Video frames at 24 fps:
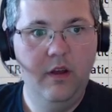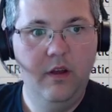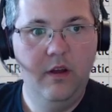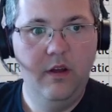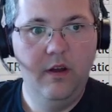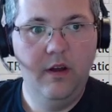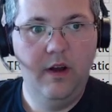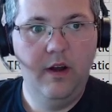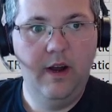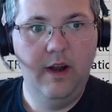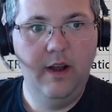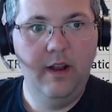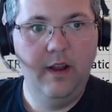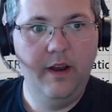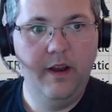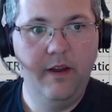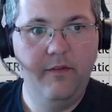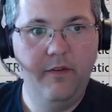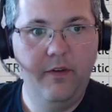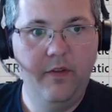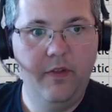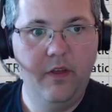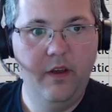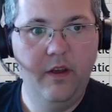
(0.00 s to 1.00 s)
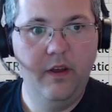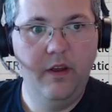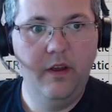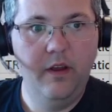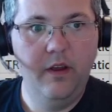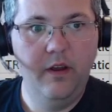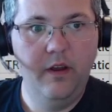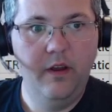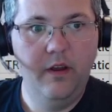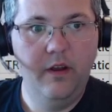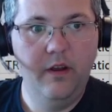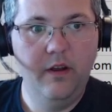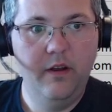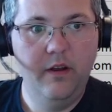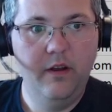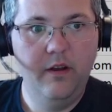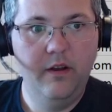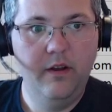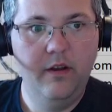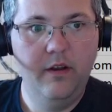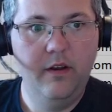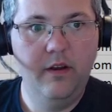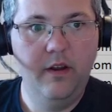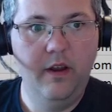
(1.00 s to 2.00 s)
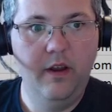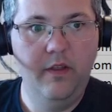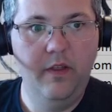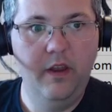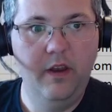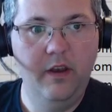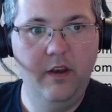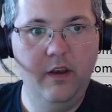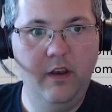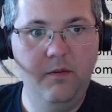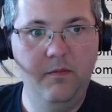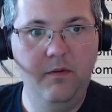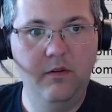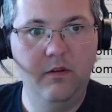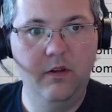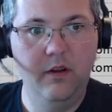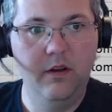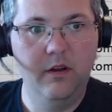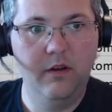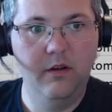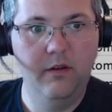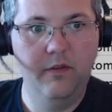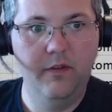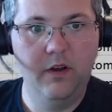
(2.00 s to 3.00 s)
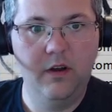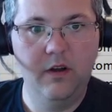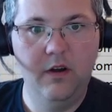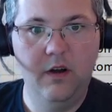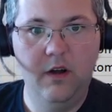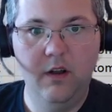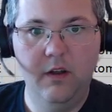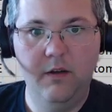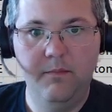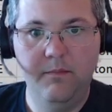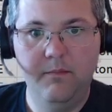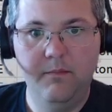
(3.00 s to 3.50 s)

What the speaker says: highlight everything and then double click on the column